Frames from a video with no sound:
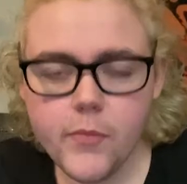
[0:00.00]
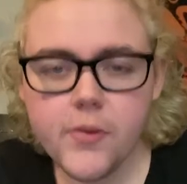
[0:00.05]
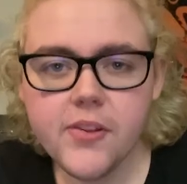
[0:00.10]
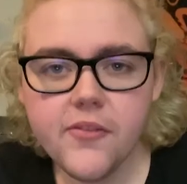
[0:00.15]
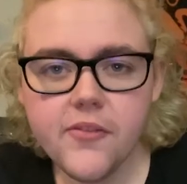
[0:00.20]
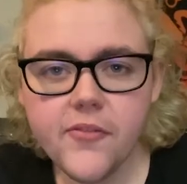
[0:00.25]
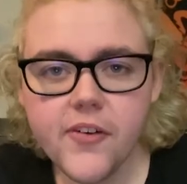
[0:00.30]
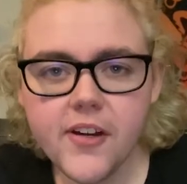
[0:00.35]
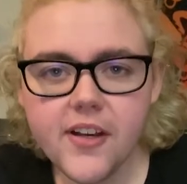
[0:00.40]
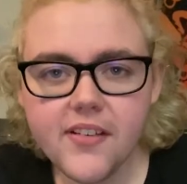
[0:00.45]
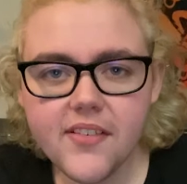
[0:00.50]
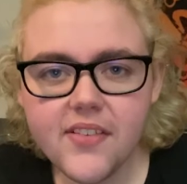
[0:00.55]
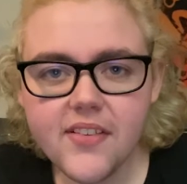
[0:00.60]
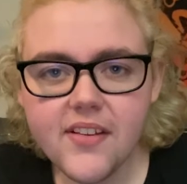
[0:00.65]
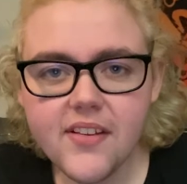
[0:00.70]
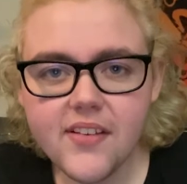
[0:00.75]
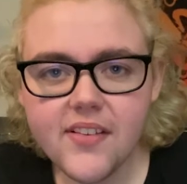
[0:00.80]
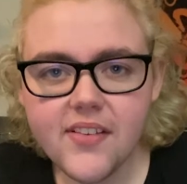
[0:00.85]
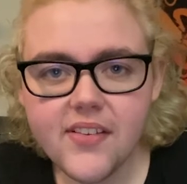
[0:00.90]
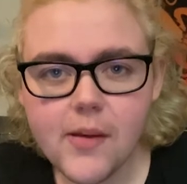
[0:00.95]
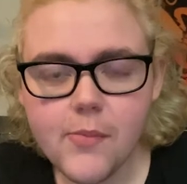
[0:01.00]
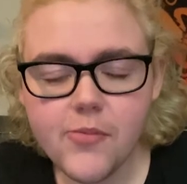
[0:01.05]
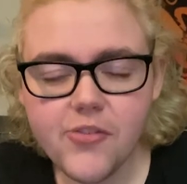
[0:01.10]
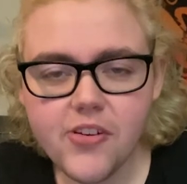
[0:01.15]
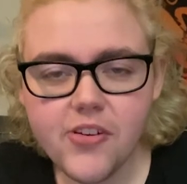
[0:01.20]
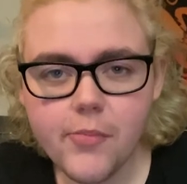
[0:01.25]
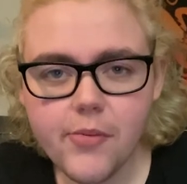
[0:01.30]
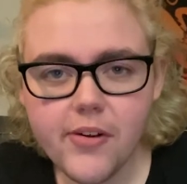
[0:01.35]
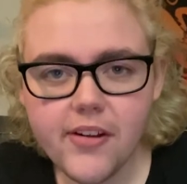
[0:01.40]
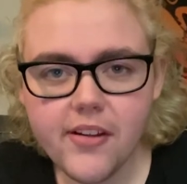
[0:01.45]
What the fuck is the
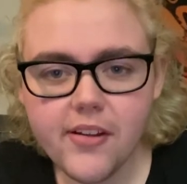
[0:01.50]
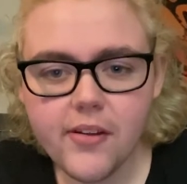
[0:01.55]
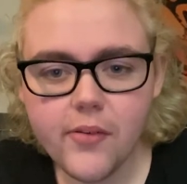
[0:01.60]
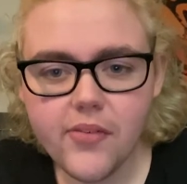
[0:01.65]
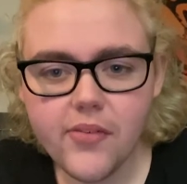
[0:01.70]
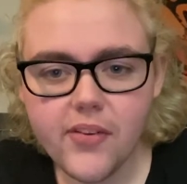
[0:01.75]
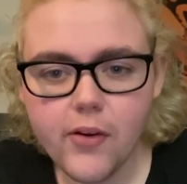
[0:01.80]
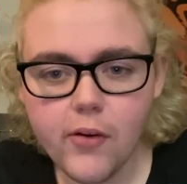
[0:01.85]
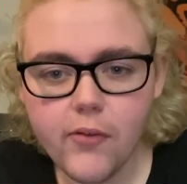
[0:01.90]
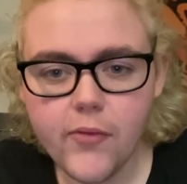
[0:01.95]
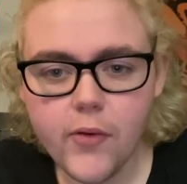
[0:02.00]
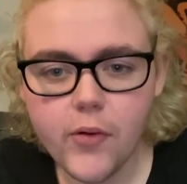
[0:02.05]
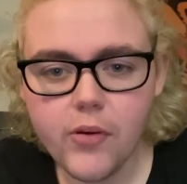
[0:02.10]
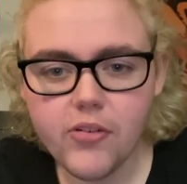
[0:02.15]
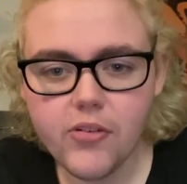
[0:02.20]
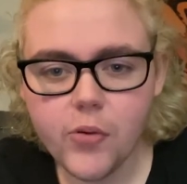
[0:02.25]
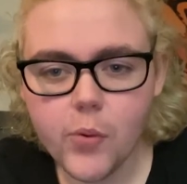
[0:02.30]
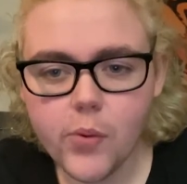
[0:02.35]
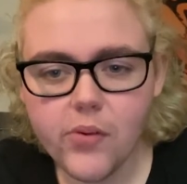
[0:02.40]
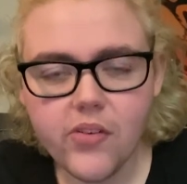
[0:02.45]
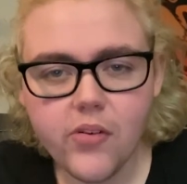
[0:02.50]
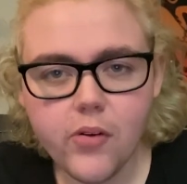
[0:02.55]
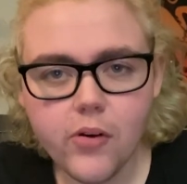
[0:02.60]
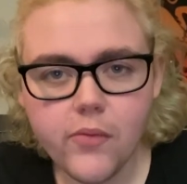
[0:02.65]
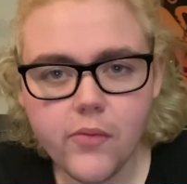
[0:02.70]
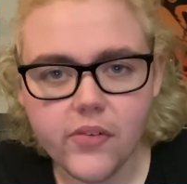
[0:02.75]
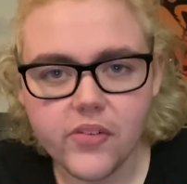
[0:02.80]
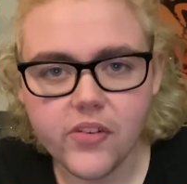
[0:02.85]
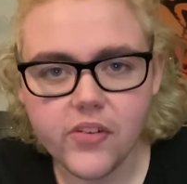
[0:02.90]
exception to bringing your cell phone into a service,